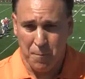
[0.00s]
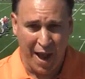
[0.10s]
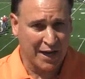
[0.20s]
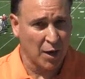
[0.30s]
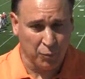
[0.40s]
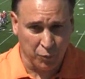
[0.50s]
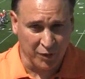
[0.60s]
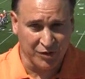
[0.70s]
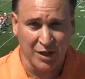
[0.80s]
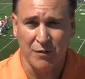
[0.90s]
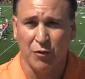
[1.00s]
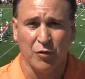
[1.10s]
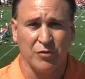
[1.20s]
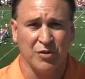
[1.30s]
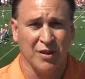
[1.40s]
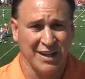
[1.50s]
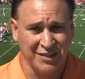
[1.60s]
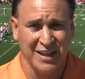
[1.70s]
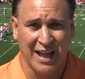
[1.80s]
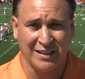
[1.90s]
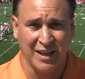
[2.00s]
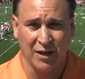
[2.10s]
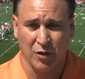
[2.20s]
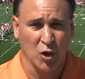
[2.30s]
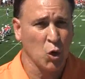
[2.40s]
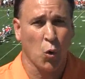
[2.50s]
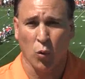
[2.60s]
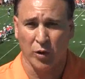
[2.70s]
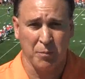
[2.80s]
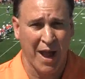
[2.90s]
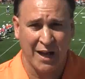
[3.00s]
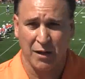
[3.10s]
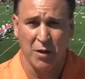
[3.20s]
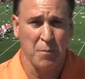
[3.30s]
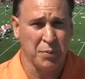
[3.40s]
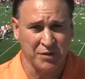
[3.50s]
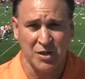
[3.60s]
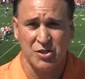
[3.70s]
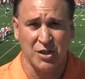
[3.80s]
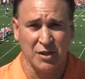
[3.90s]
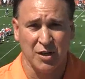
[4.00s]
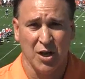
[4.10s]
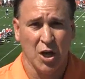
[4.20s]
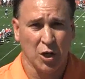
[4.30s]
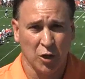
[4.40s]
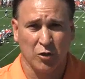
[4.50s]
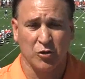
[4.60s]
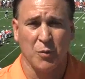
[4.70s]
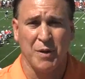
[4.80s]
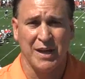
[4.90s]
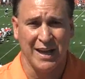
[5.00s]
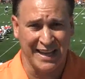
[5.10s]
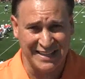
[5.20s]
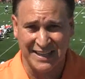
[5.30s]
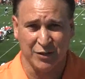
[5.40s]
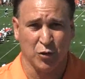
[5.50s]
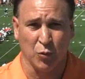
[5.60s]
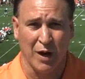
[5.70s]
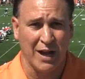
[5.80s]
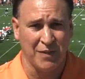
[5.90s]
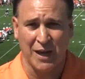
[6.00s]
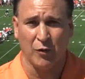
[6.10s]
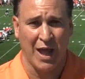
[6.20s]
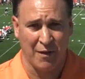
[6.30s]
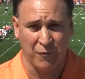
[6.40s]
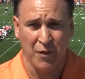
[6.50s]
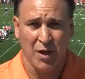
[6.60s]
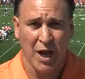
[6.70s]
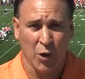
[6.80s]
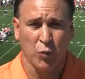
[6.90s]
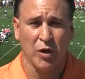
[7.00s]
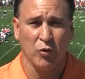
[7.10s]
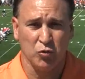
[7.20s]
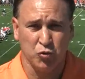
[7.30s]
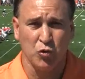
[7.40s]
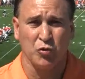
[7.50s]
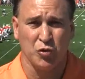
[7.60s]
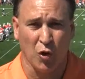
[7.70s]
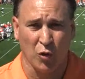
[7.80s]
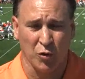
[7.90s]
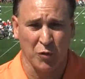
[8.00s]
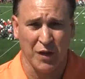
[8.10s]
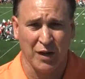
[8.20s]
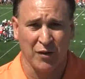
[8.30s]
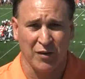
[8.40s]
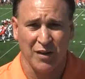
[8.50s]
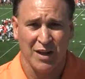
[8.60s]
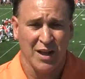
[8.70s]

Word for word: Backup receivers is not there. Cornerback position looks to be in disarray. They don't have a real true starter there